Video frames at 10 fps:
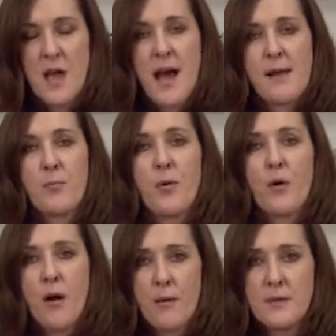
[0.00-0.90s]
I
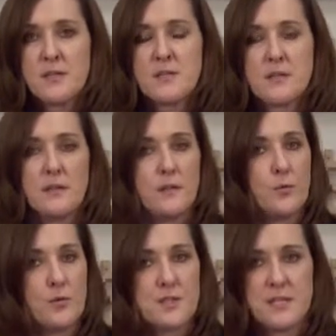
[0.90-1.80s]
promise you
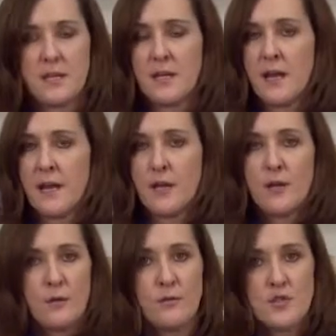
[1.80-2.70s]
will see a
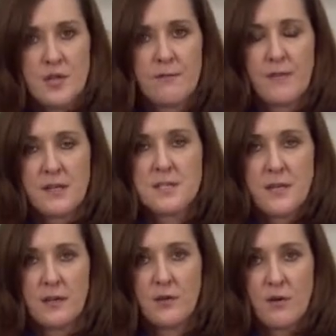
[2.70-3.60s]
huge difference
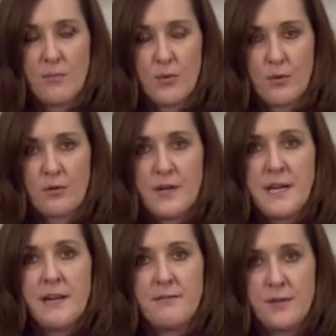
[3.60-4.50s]
in your
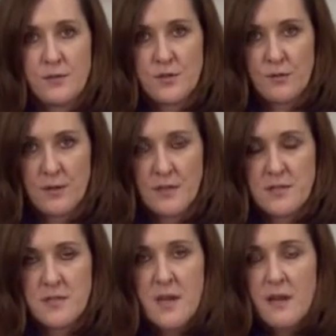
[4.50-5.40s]
embroidery if you do
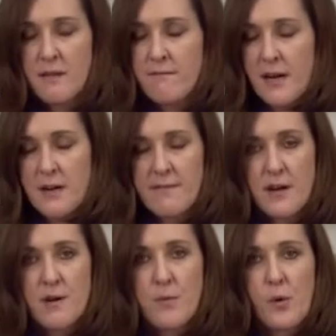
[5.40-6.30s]
this. Very,
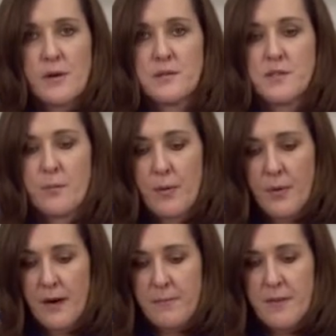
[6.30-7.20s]
very important to
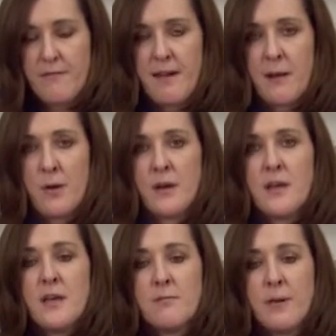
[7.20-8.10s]
prep the fabric
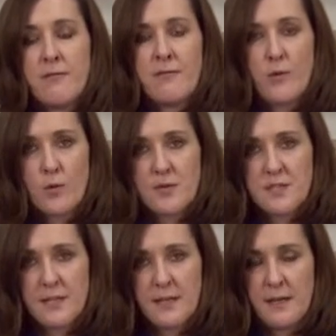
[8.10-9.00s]
before
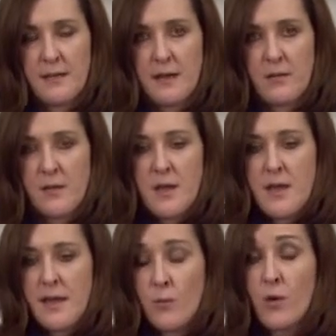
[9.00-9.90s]
sticking it down.
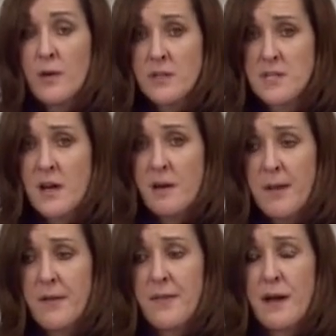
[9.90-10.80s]
And we're going to talk
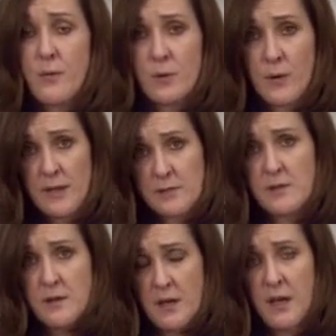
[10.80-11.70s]
about that when we get
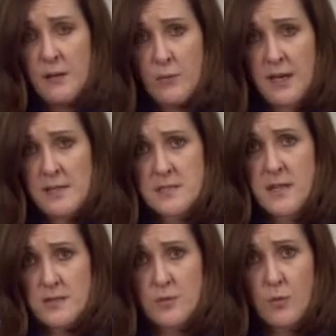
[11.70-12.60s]
to the cutaways
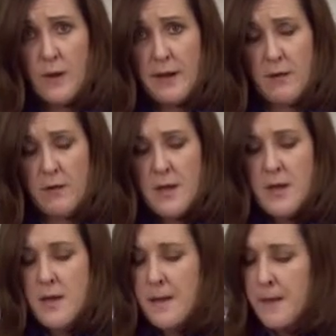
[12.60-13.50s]
as well.
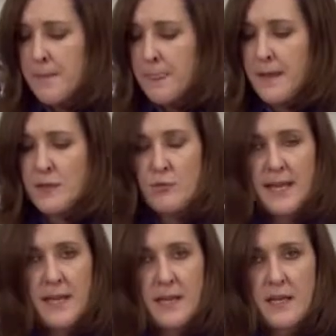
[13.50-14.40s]
You
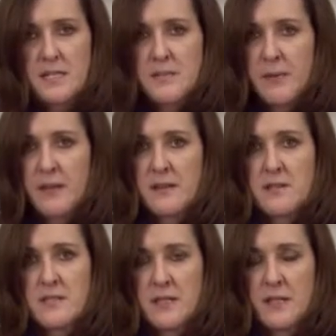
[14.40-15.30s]
can't expect the
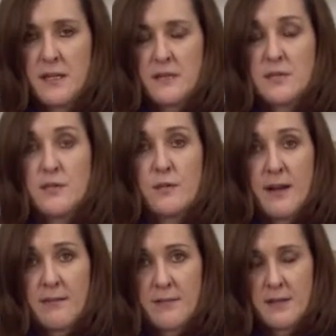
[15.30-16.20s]
sticky to do
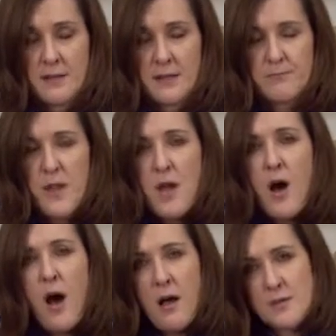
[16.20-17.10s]
everything.
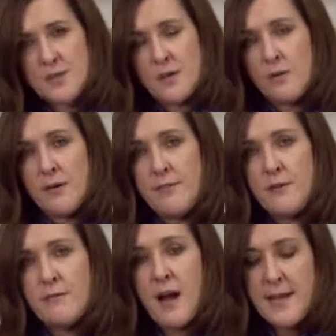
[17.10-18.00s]
Also, if
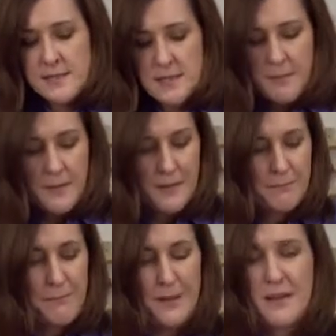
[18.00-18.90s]
you've got
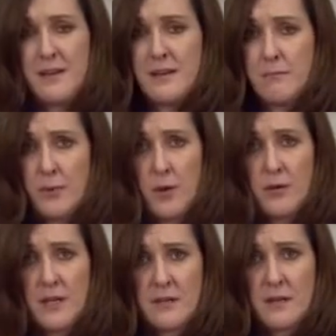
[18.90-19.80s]
something big and
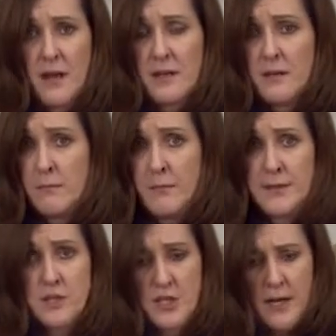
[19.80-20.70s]
bulky like
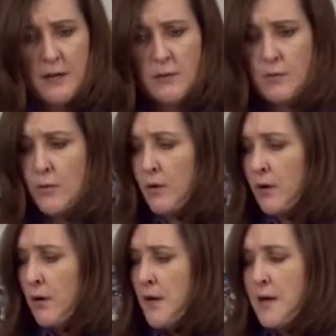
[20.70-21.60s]
beach towel
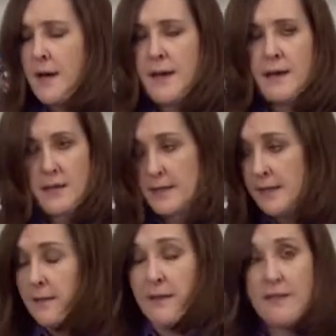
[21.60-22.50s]
or
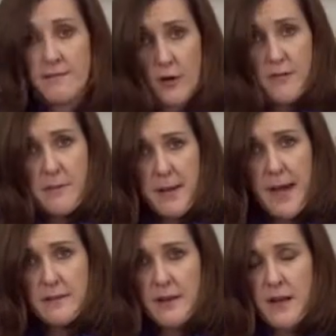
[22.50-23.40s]
again, that velvet
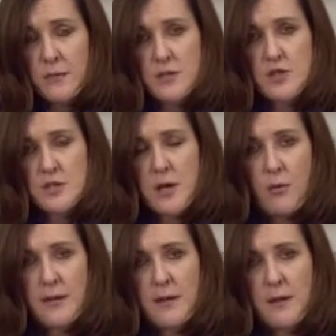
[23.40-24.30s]
bag that I was just
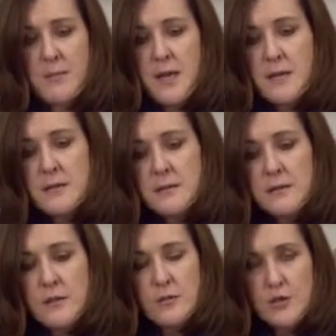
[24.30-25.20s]
holding up,
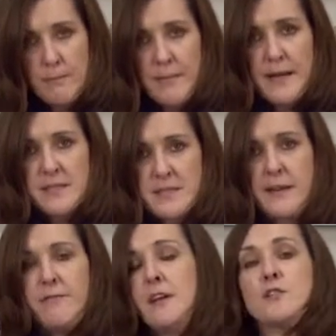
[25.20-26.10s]
use your
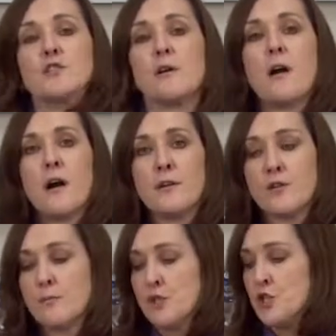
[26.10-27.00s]
basting feature on
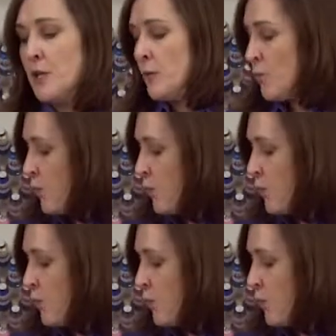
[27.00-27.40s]
your machine.